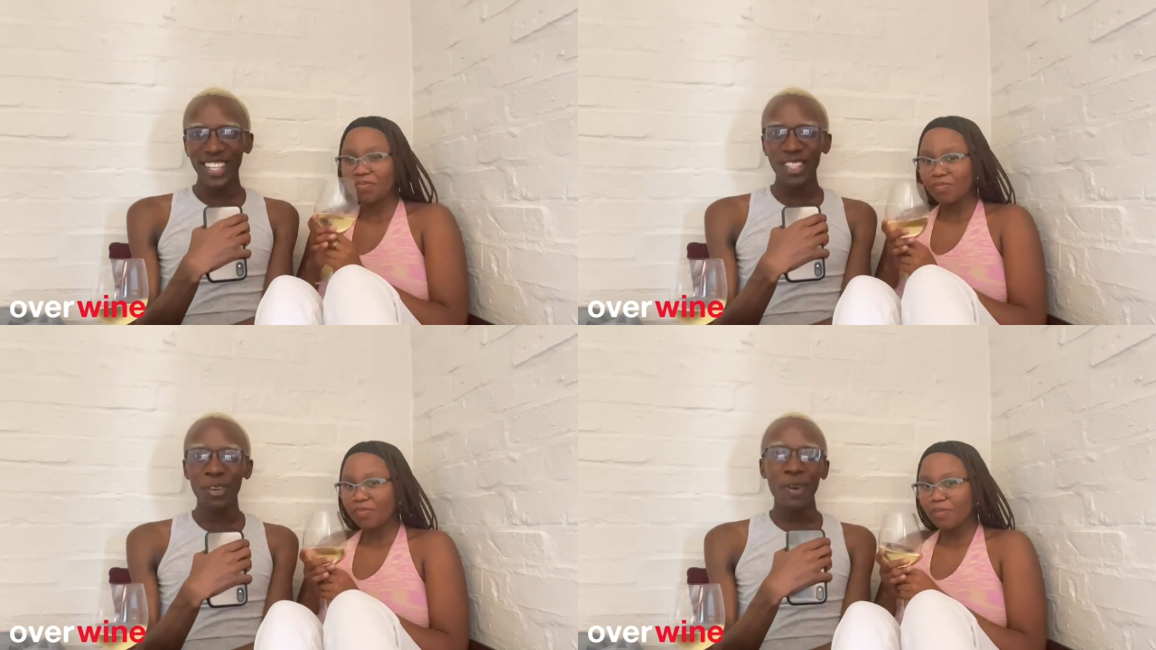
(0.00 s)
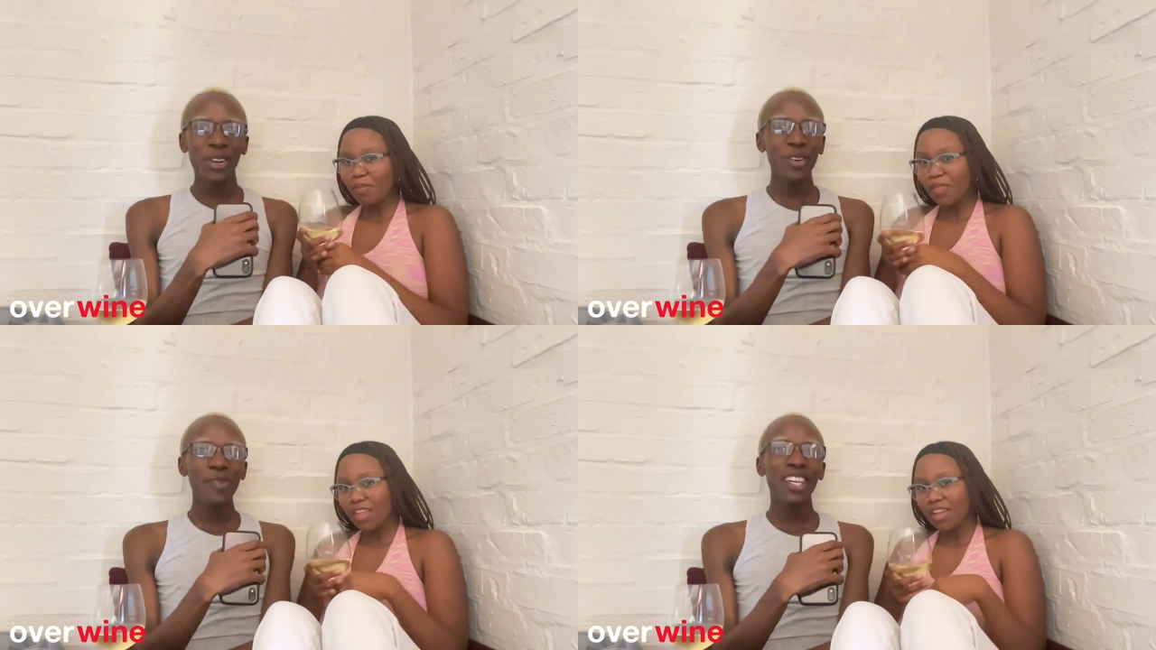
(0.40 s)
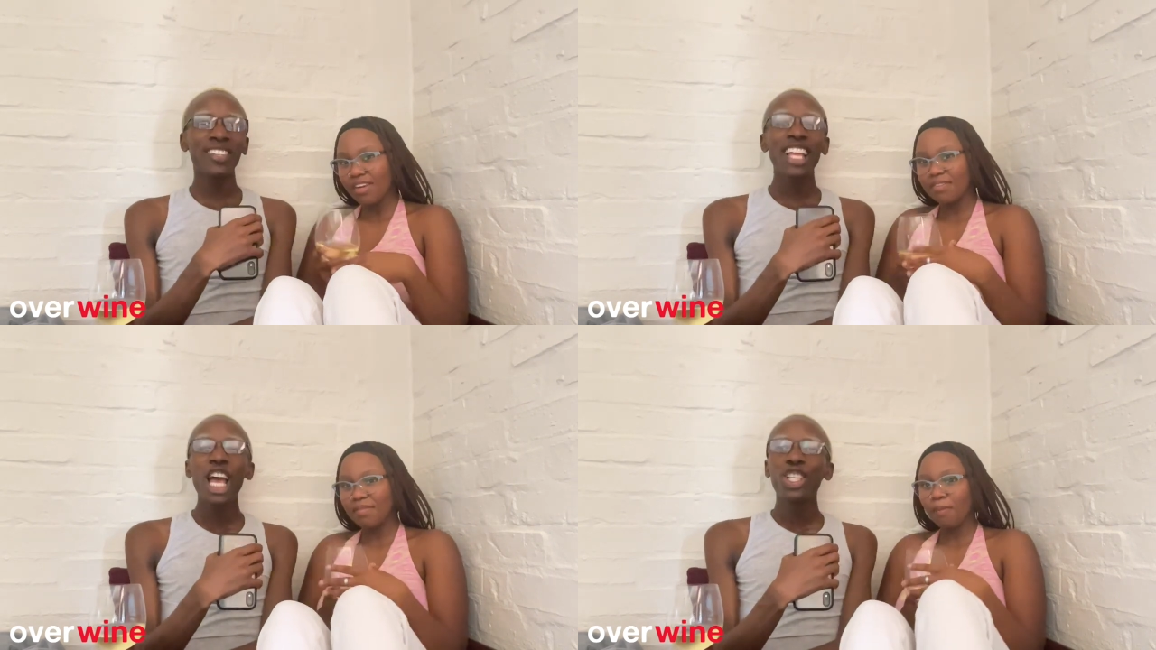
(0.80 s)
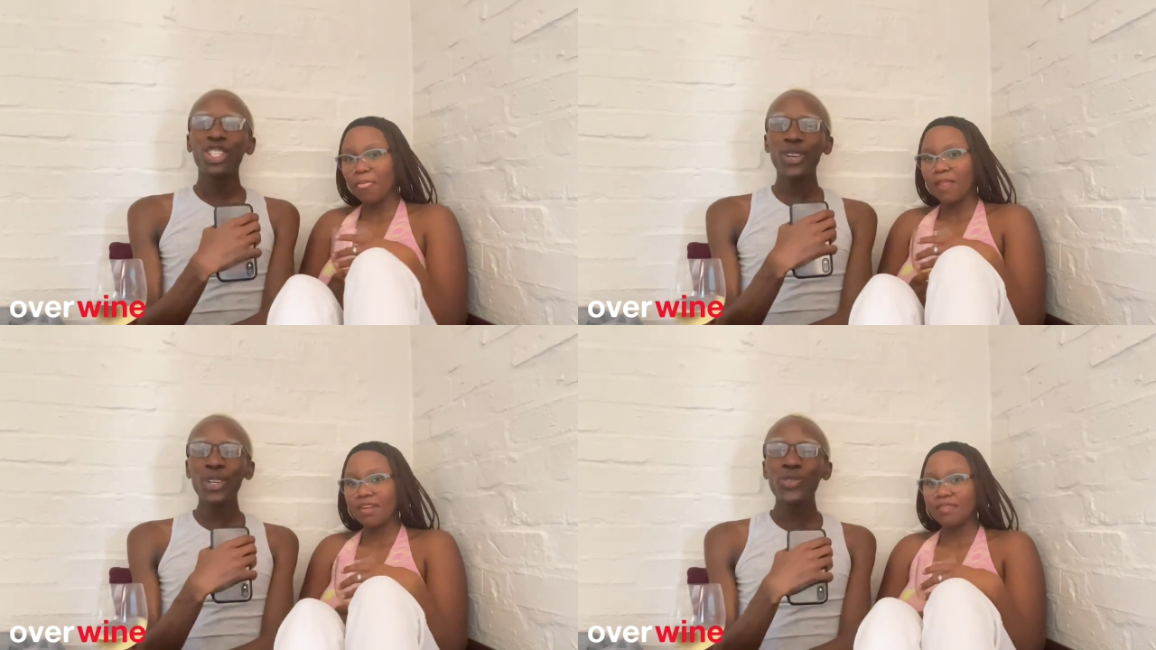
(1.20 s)
Speaker 1: Kopano Kopano.
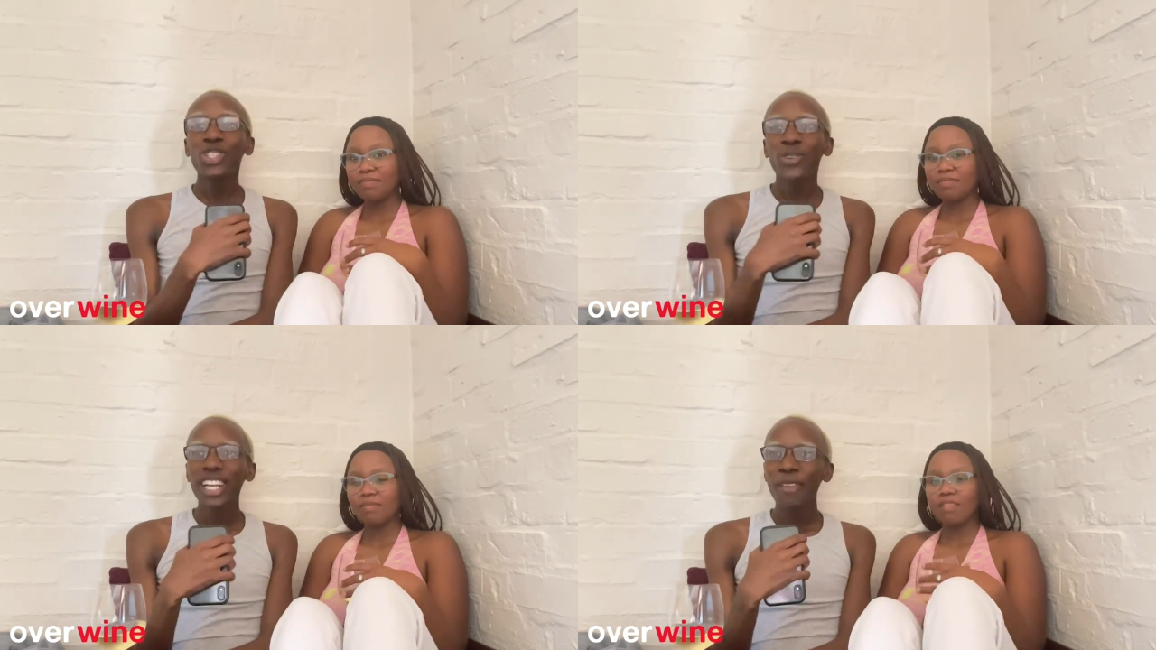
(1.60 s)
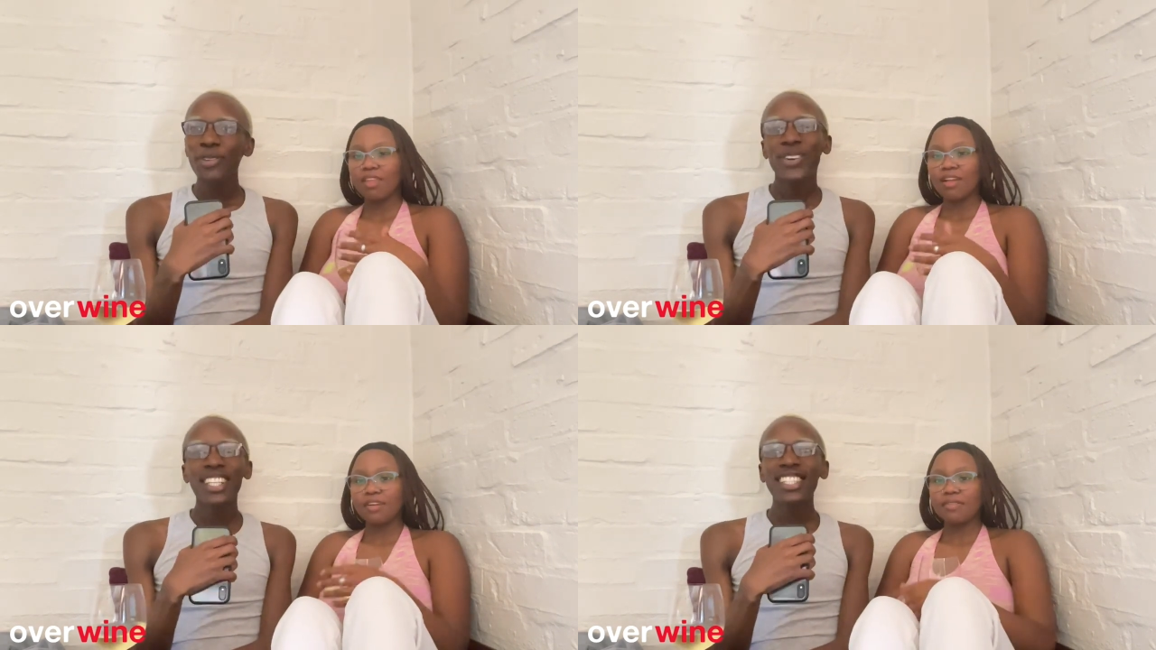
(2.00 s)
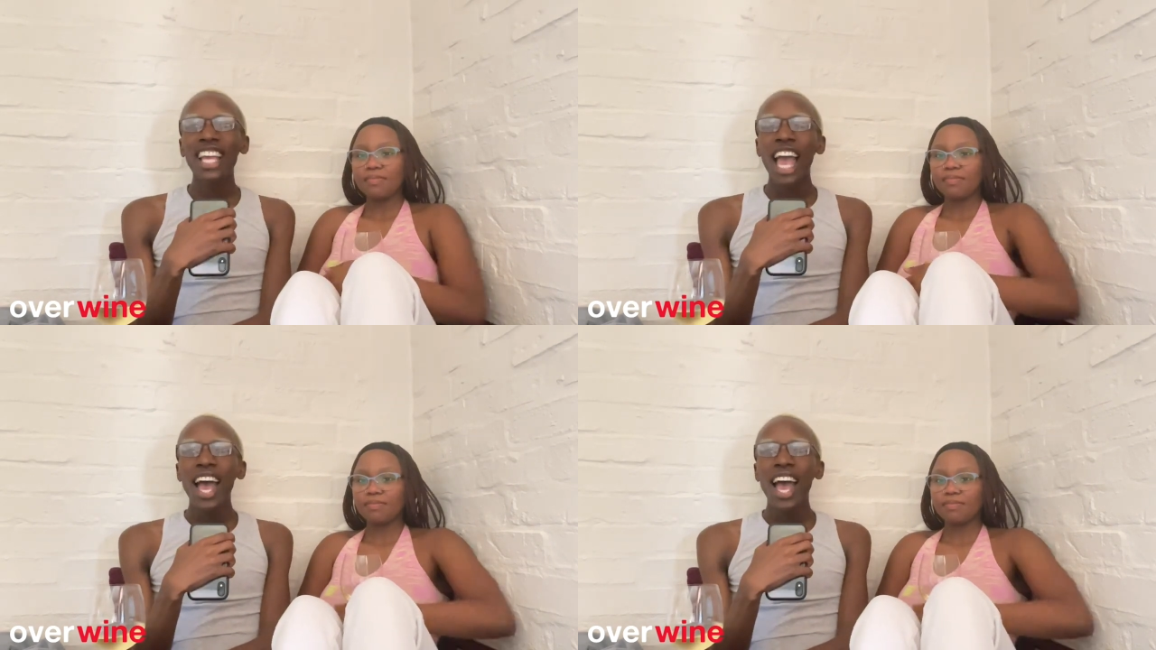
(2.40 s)
Do you know what do you know what happened once?